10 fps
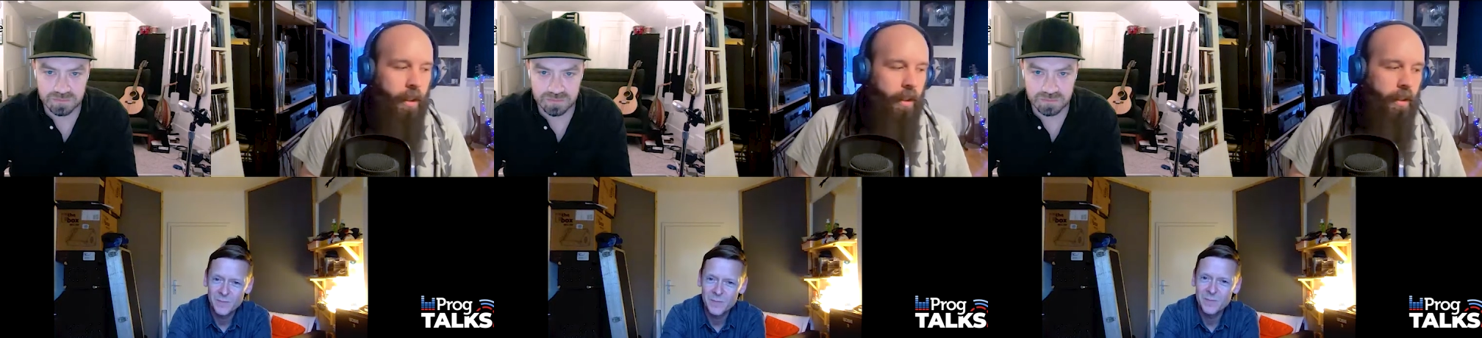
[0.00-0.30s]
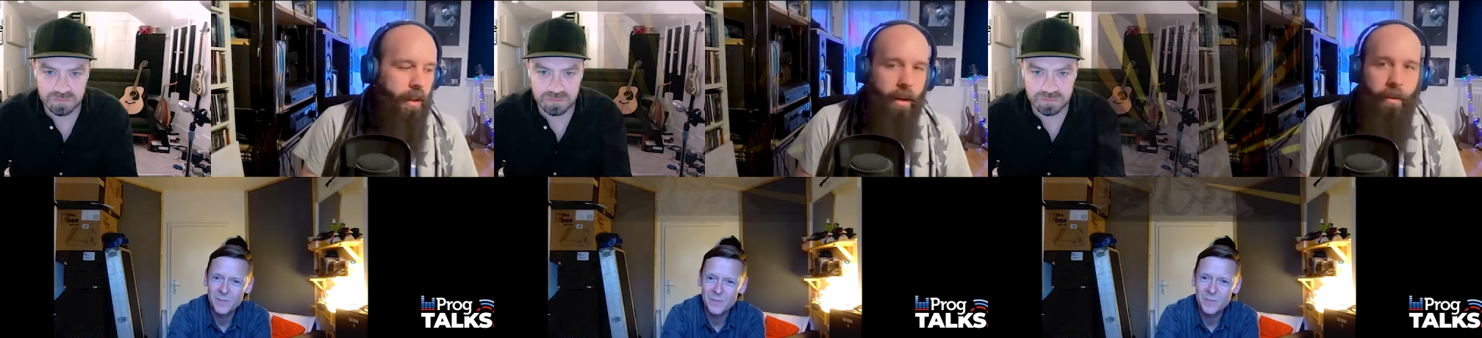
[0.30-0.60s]
Speaker 1: when
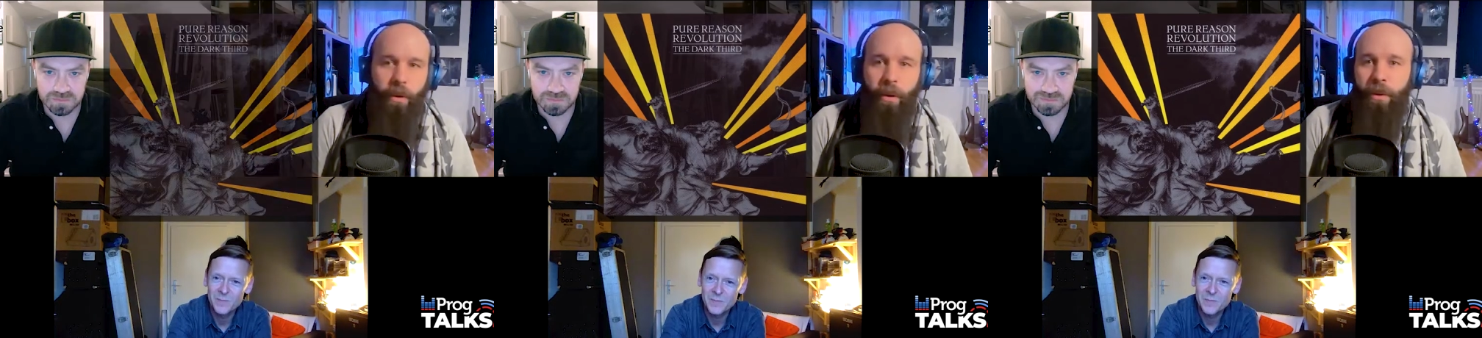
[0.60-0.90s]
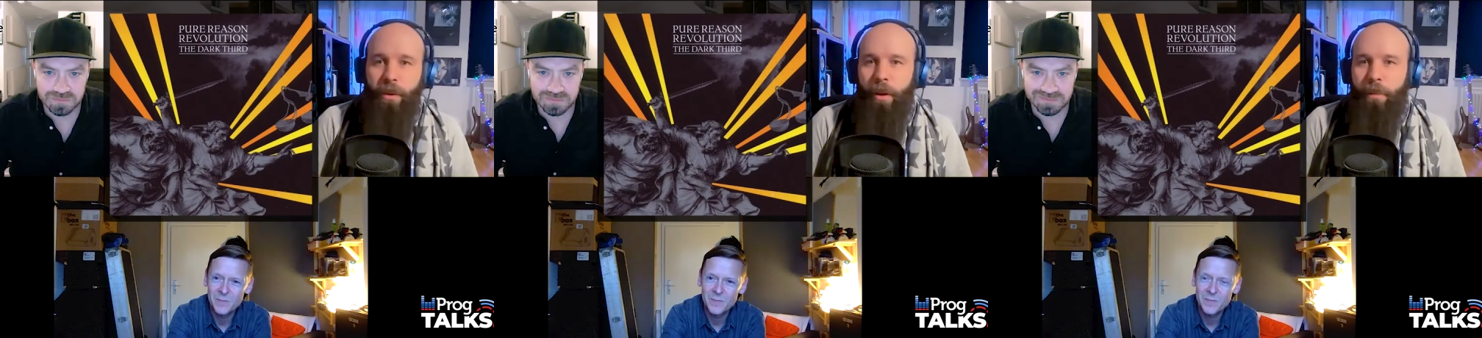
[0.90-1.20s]
the Dark
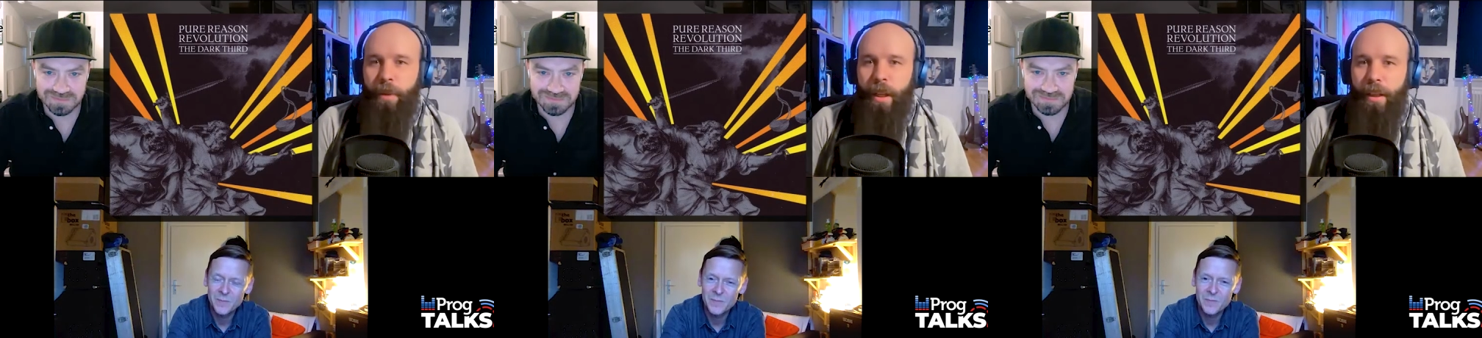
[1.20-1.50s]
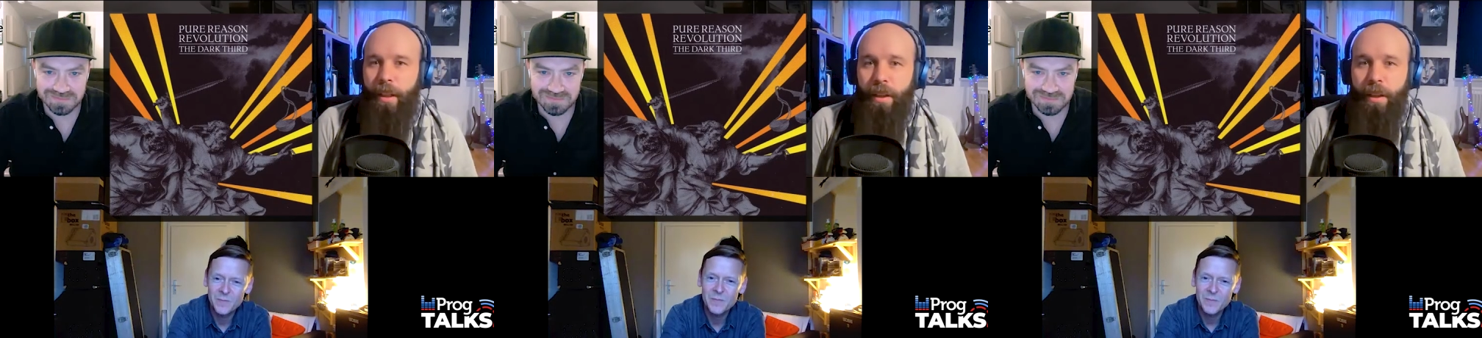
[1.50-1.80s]
Third dropped,
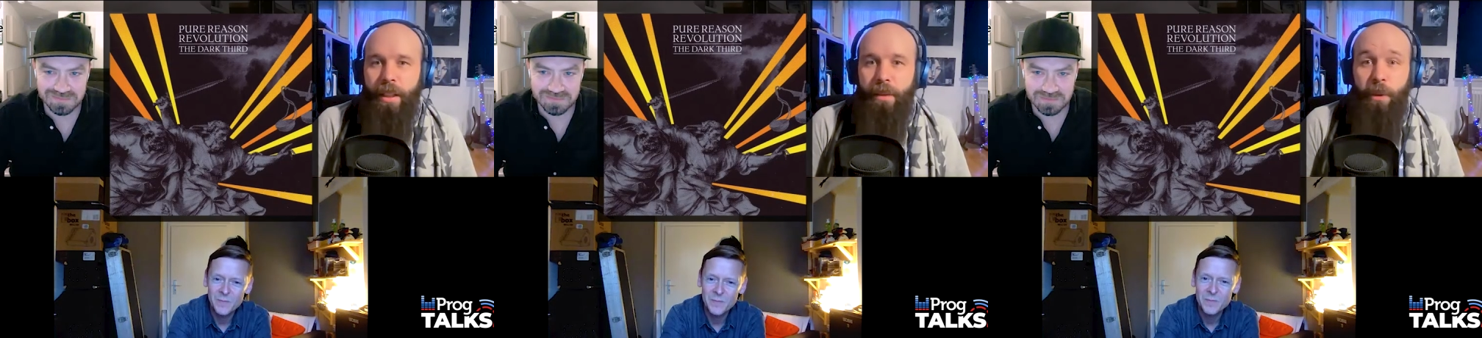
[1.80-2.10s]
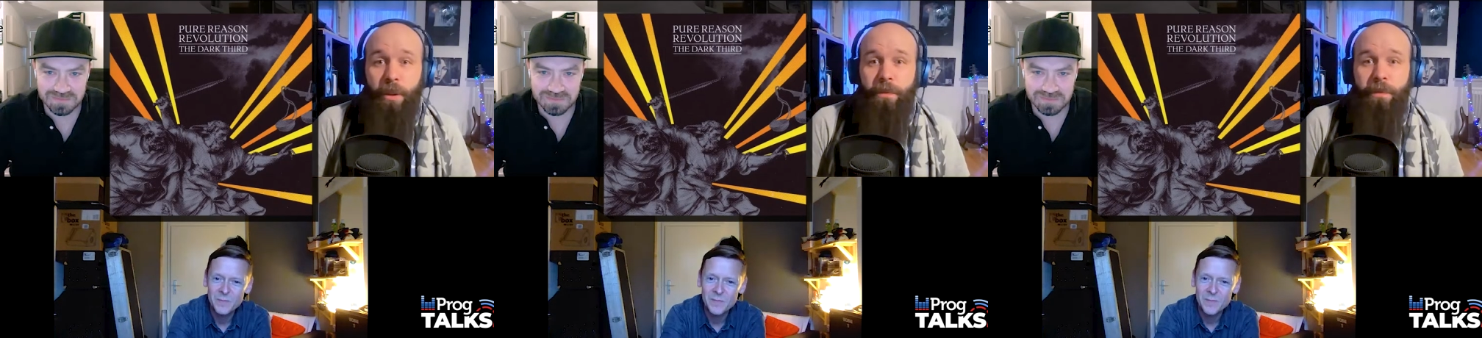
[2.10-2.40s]
and I think it
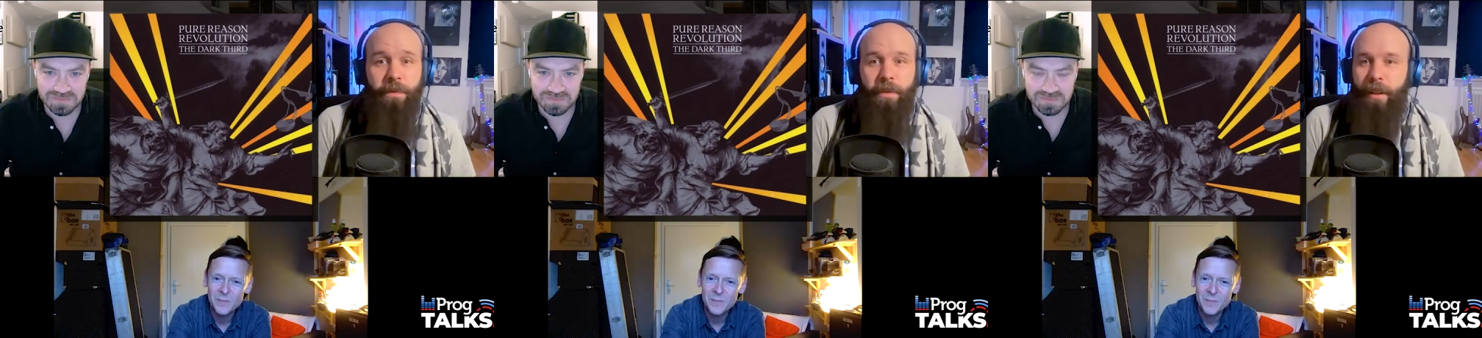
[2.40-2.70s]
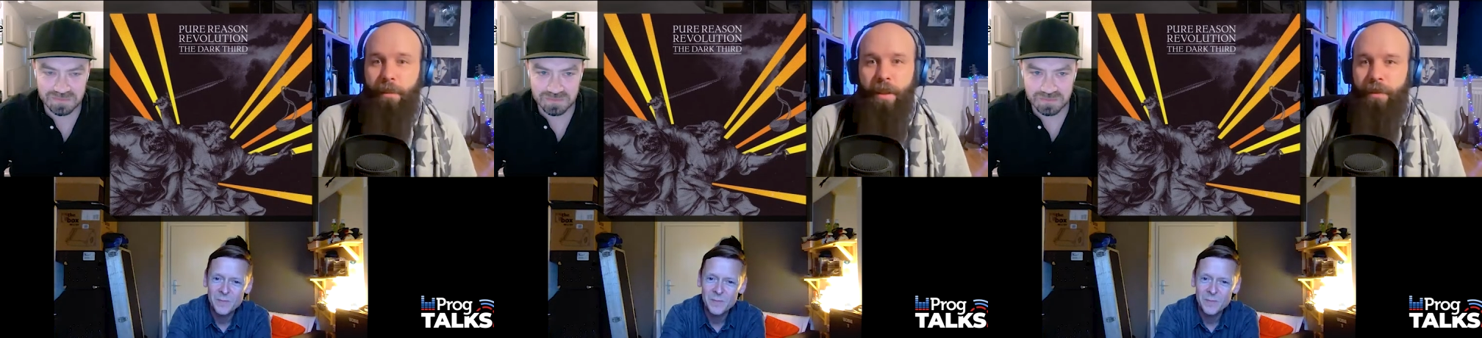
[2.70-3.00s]
was
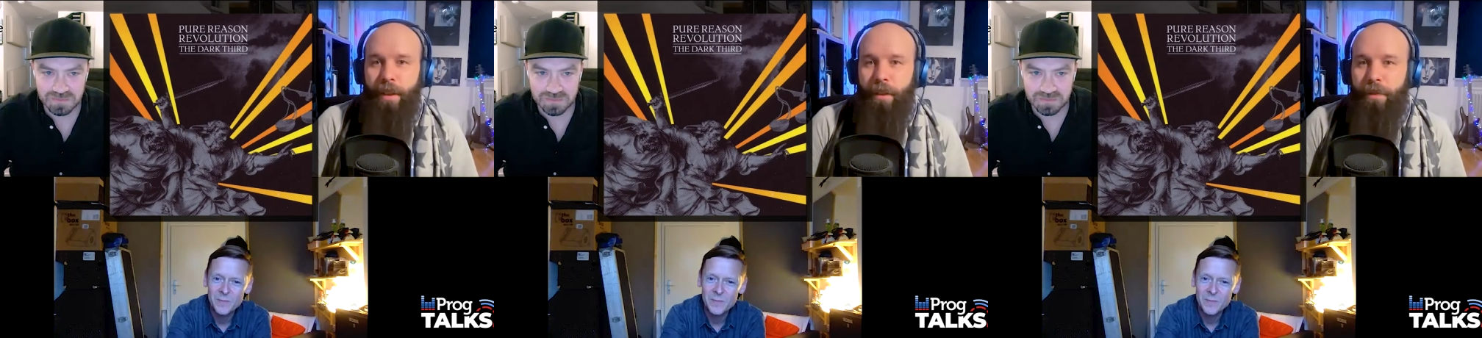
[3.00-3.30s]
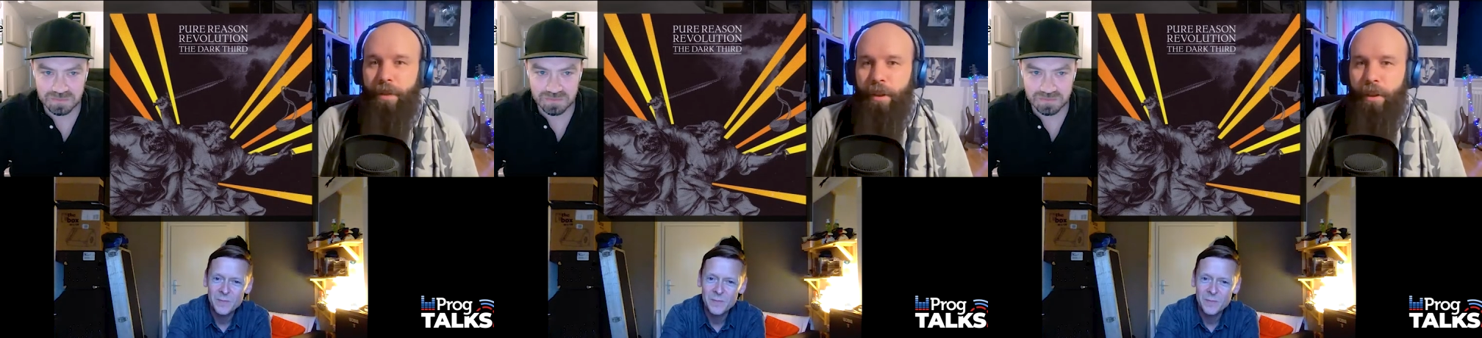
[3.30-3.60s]
something very
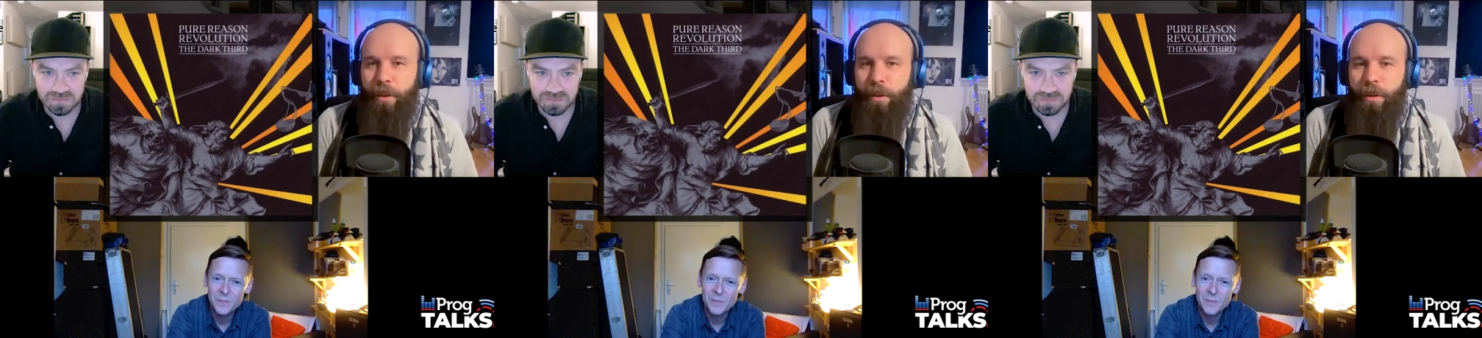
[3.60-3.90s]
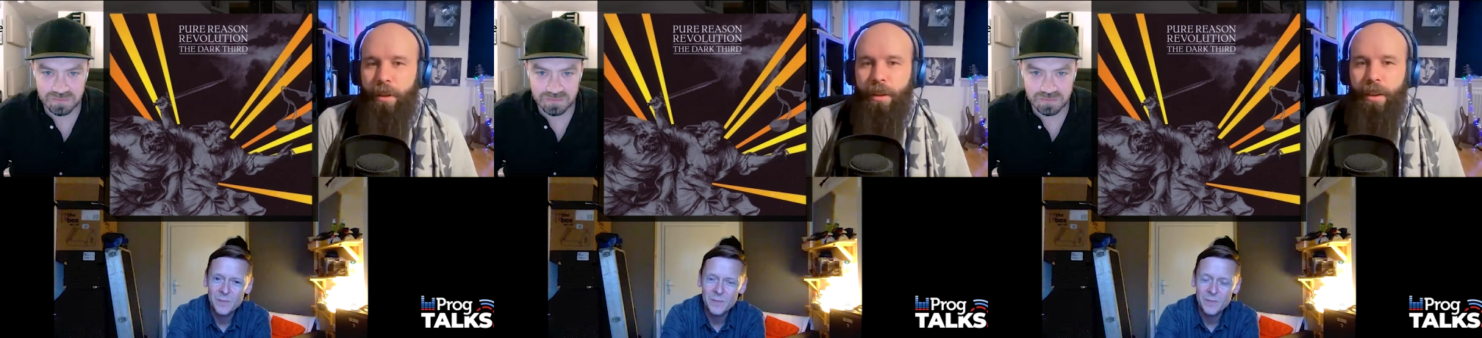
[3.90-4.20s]
very new
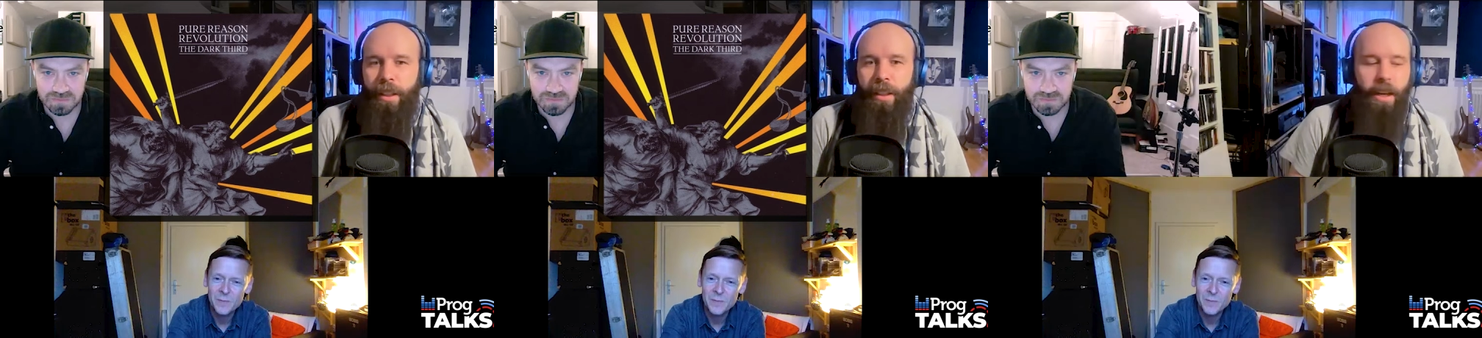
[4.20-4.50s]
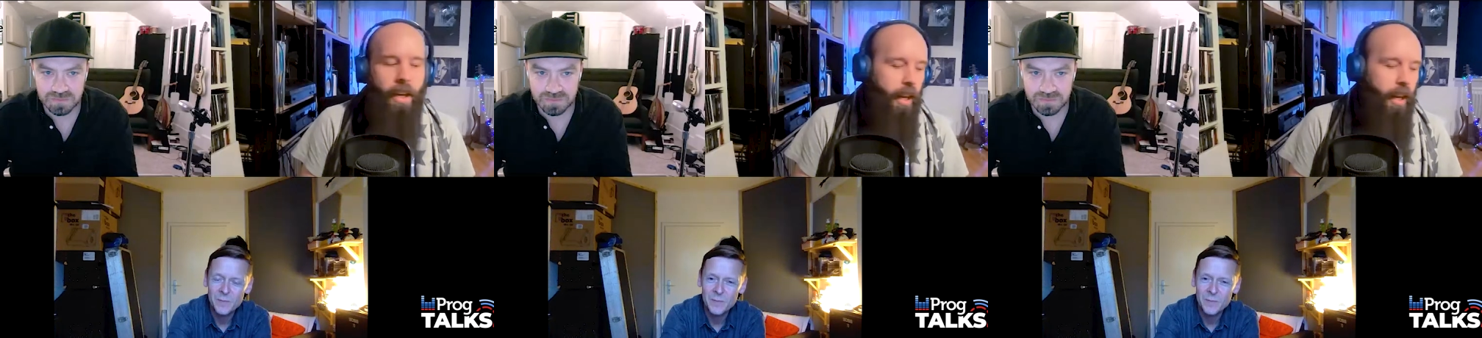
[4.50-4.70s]
to the scene.